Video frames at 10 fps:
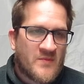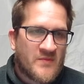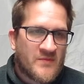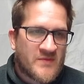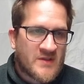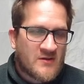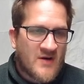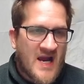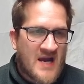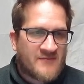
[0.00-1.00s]
the
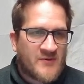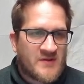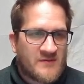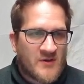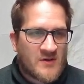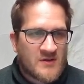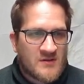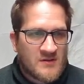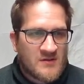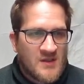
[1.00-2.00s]
graph with the
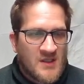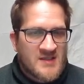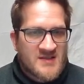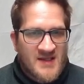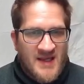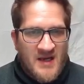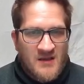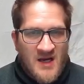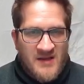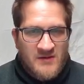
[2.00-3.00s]
vertical scale
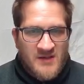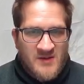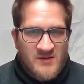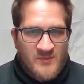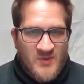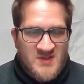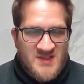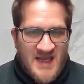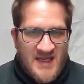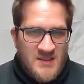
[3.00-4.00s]
either in
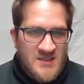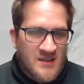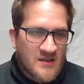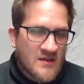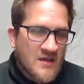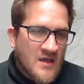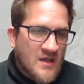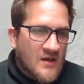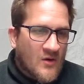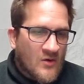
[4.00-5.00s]
percent here
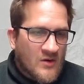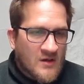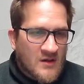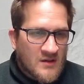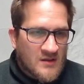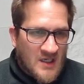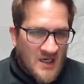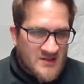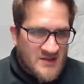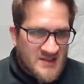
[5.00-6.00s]
or
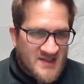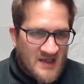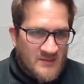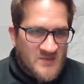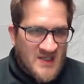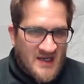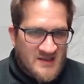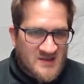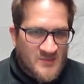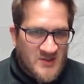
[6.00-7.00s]
uh, the same
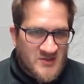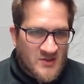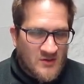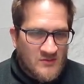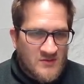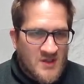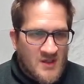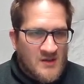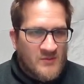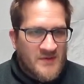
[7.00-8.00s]
test but shown
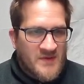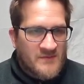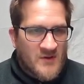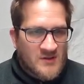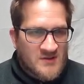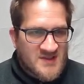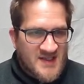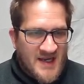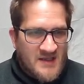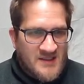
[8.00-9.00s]
with the vertical
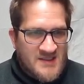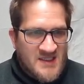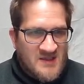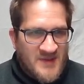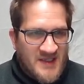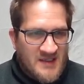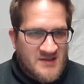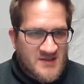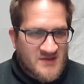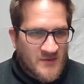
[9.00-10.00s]
scale in dB.
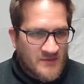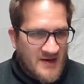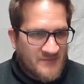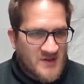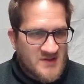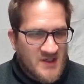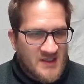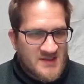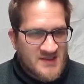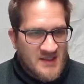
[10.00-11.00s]
Just for reference, you
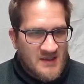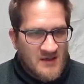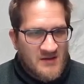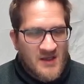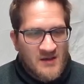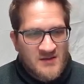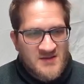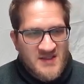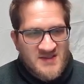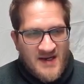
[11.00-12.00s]
can see there that
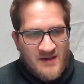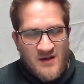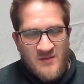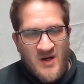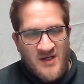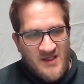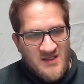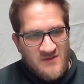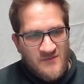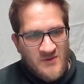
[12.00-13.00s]
the second harmonic
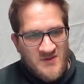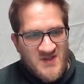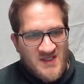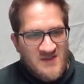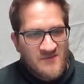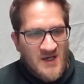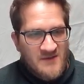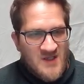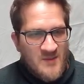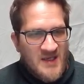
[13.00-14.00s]
is a full 65
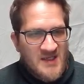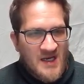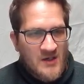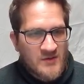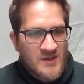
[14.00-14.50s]
dB down